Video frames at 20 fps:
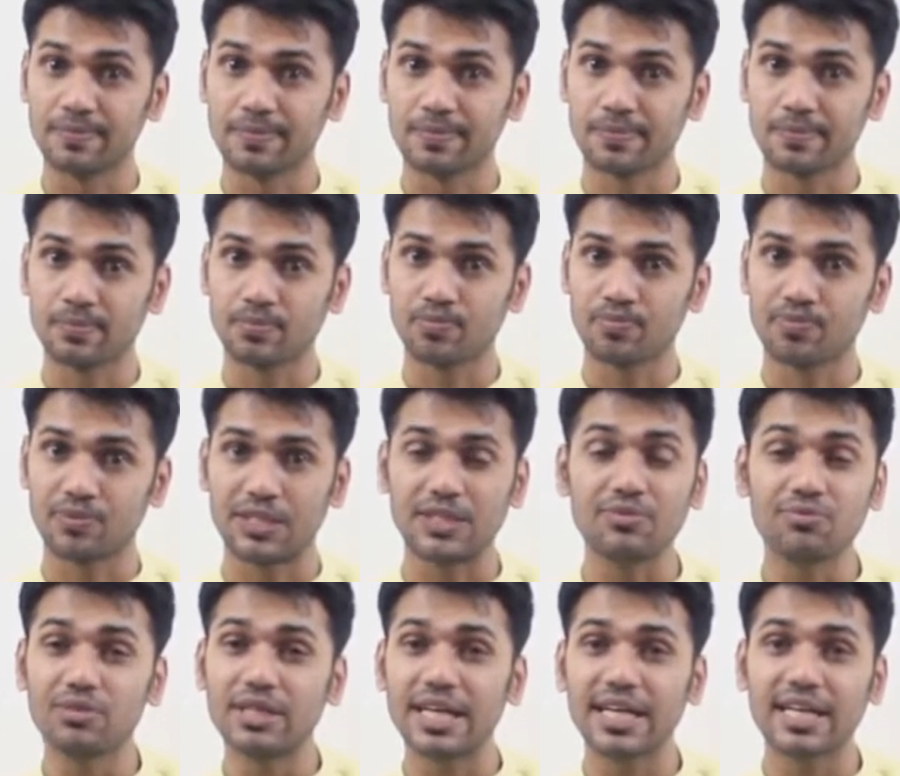If they
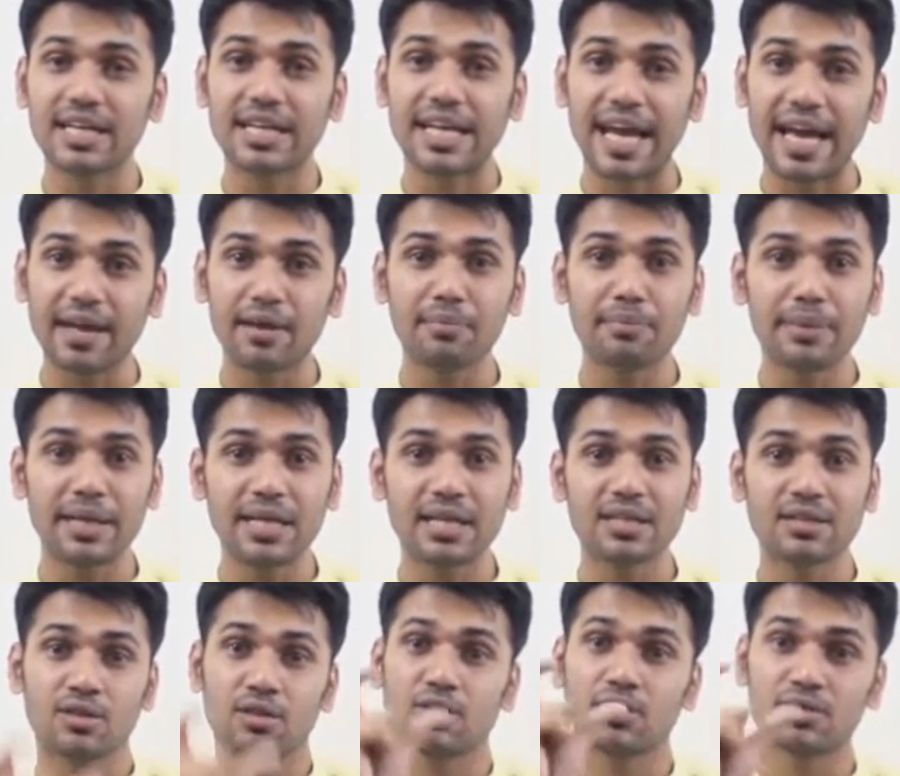can make
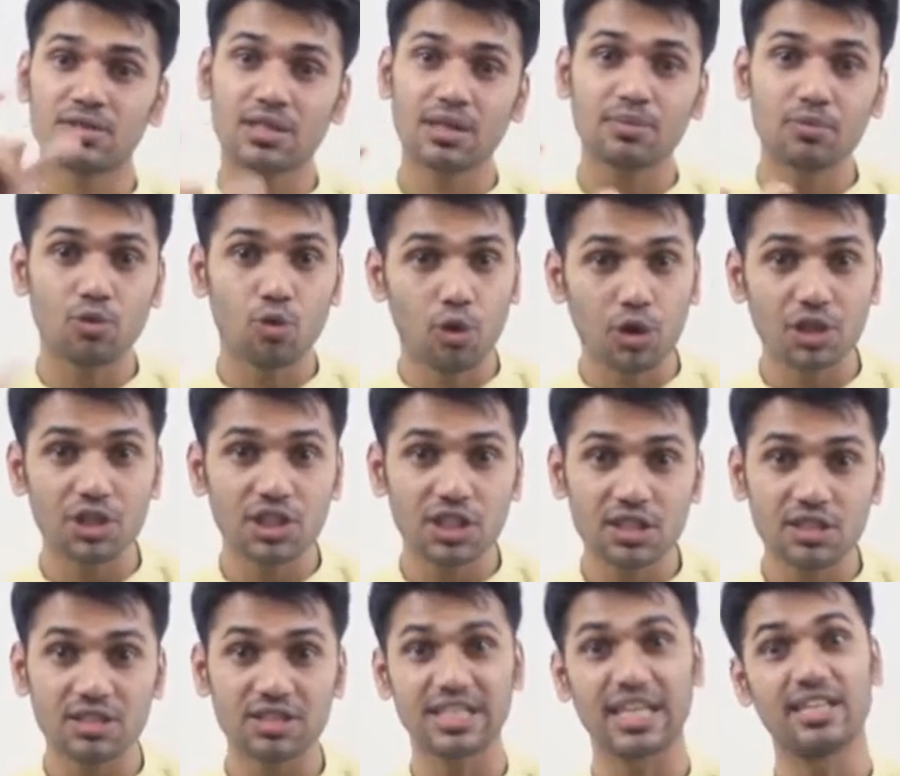some questions, that is
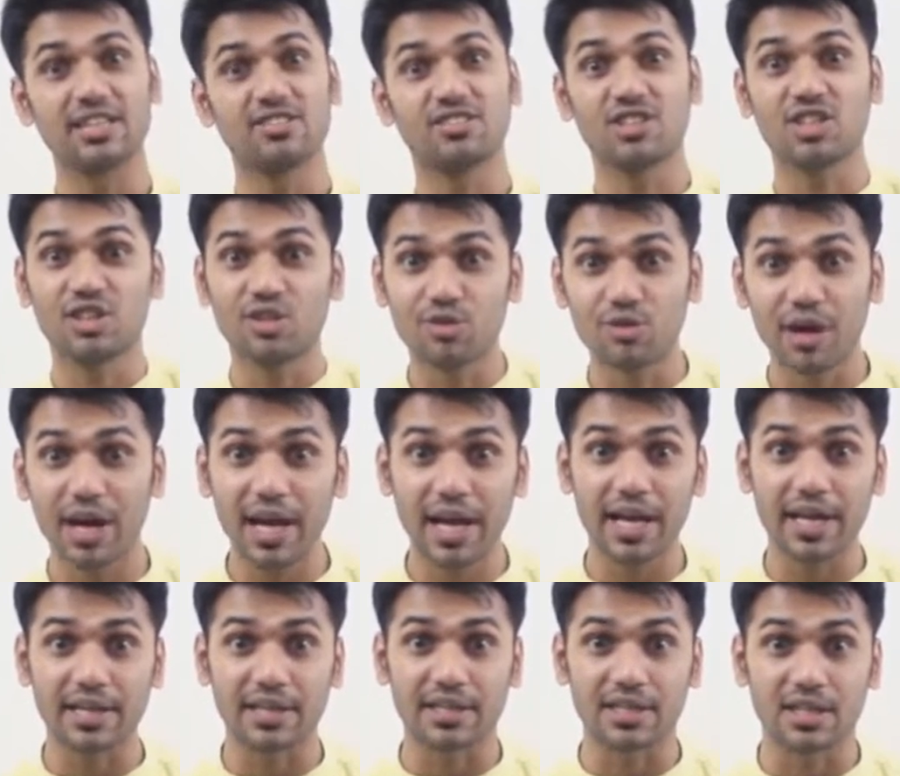great.
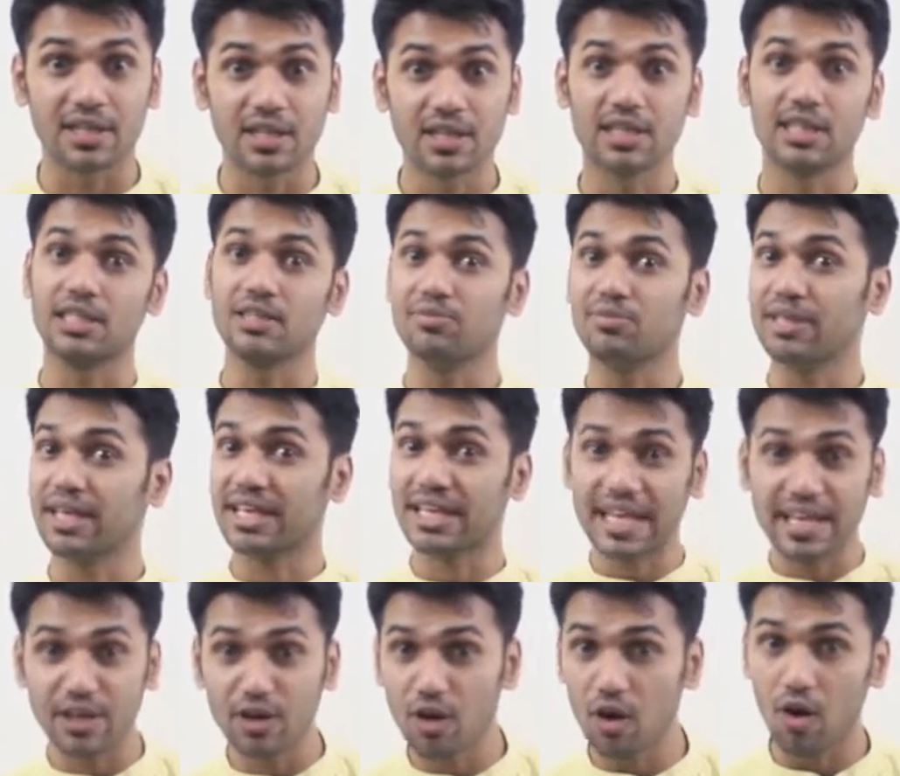If they
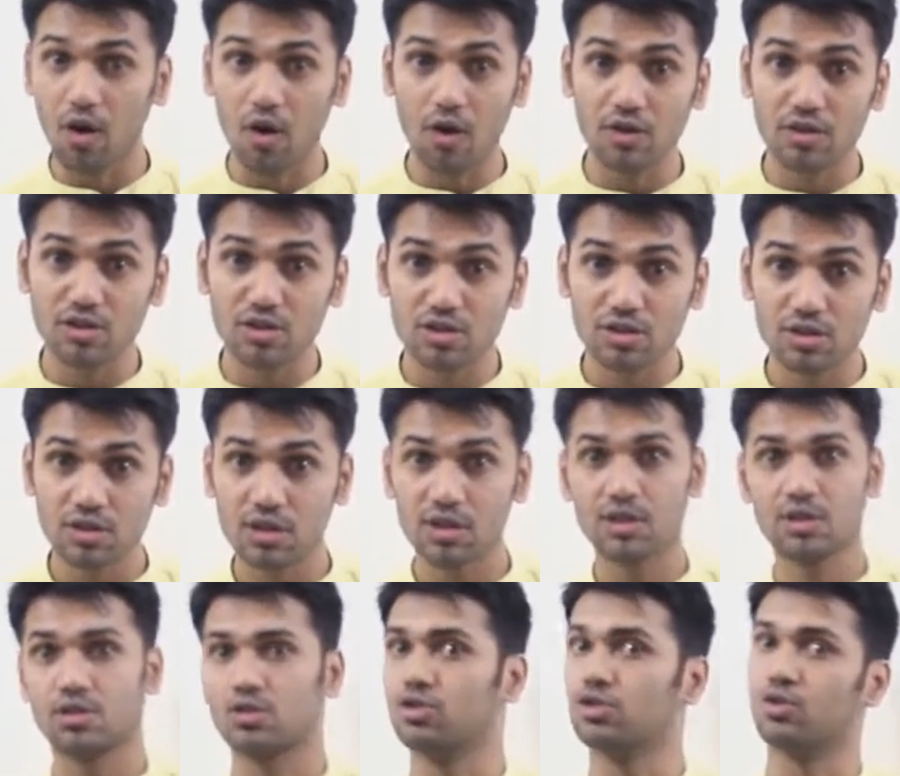cannot,
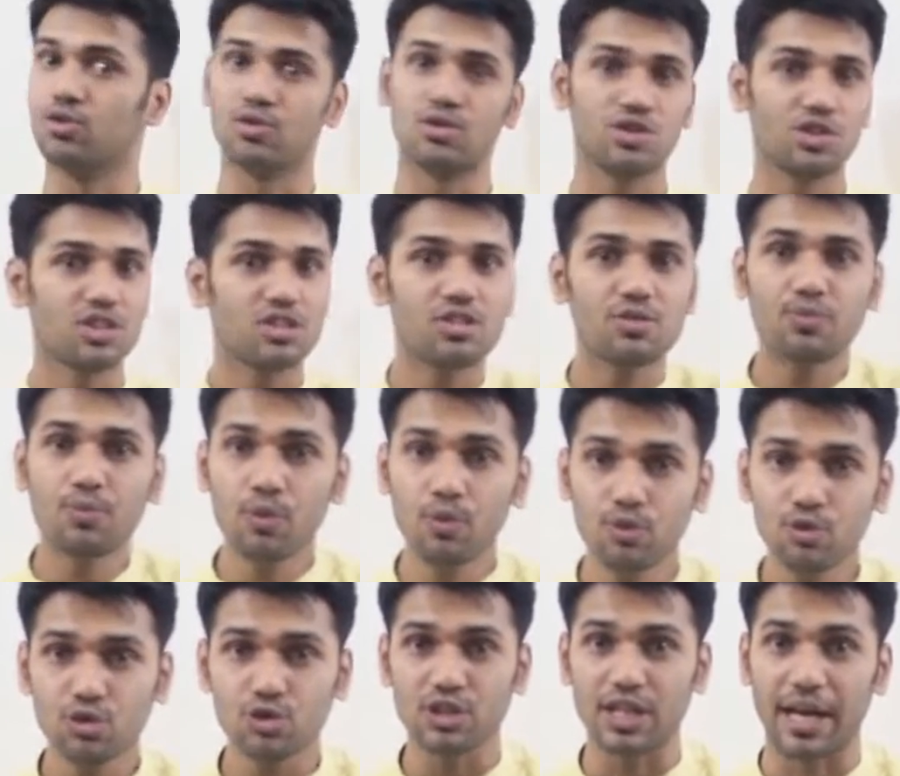don't just push
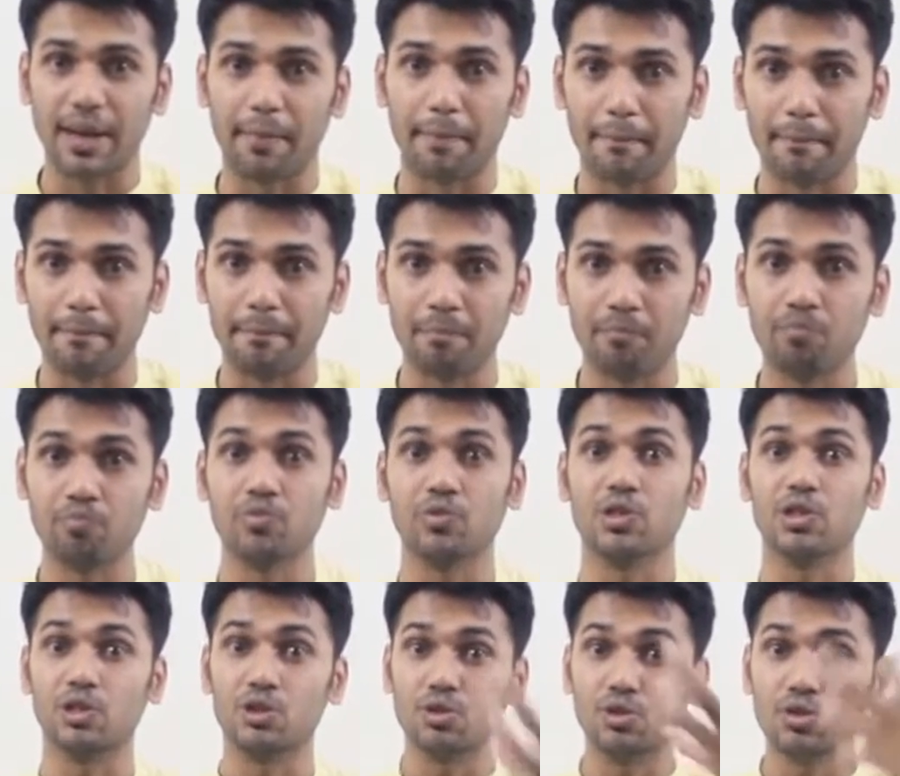them. You
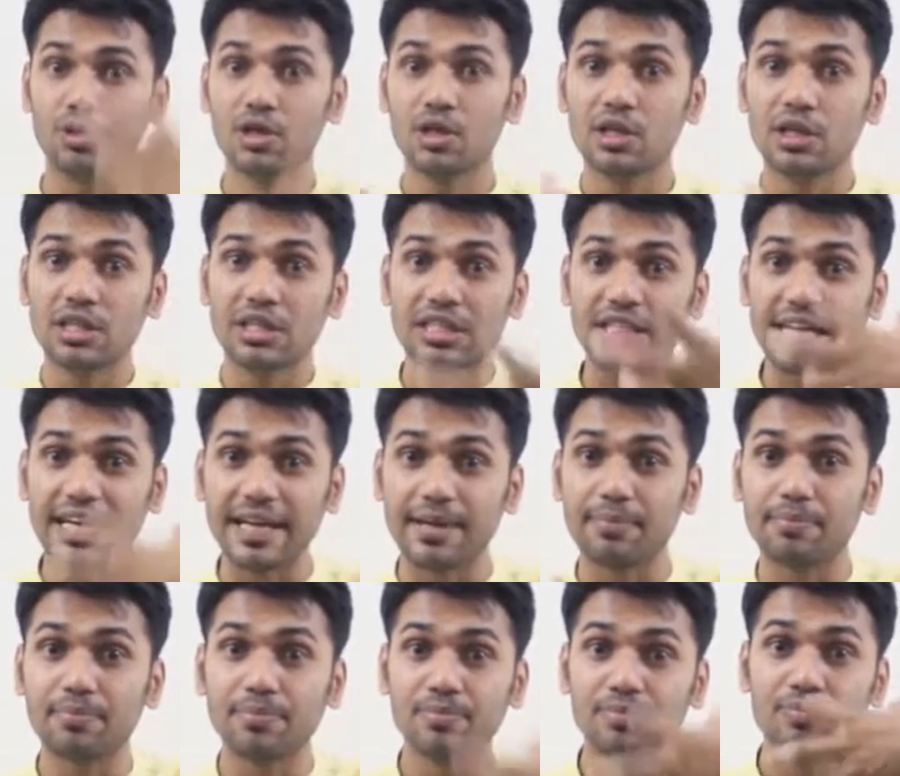keep
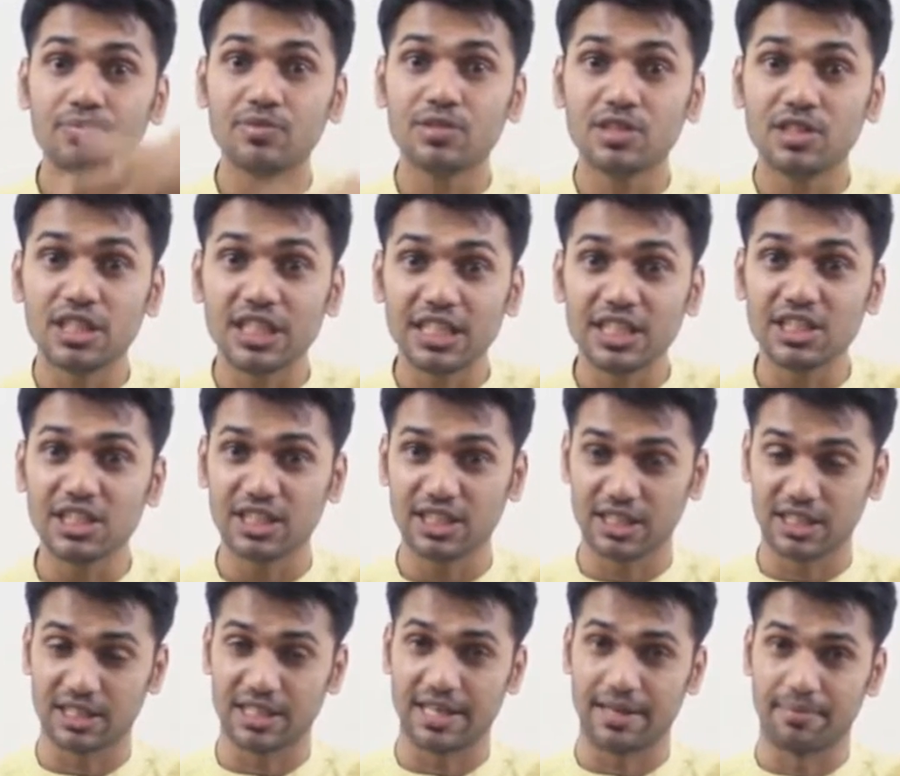teaching them,
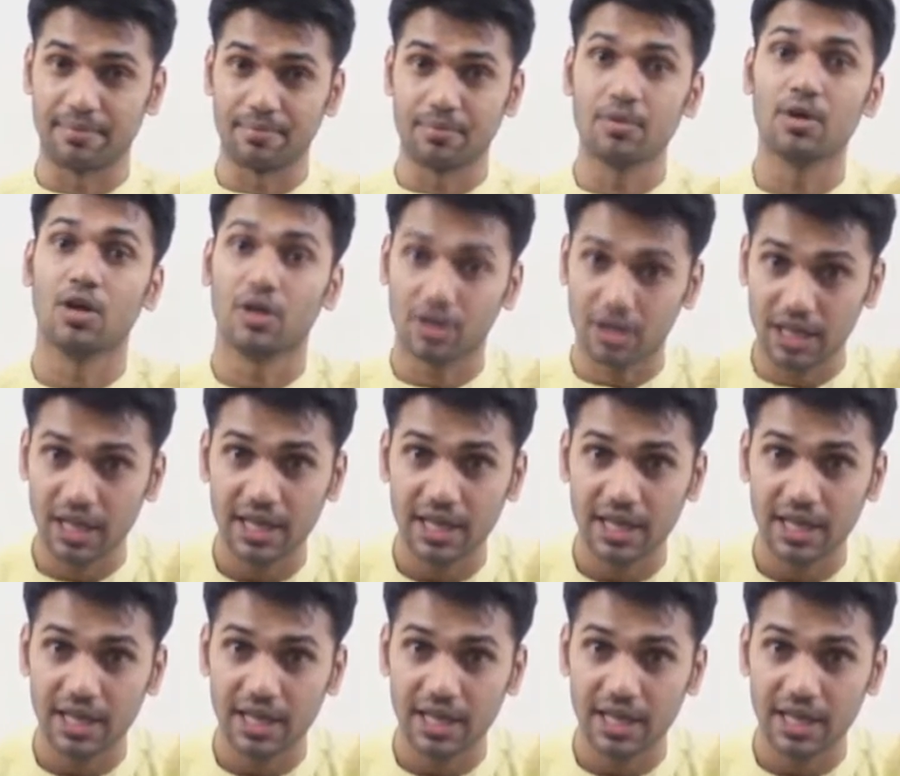okay?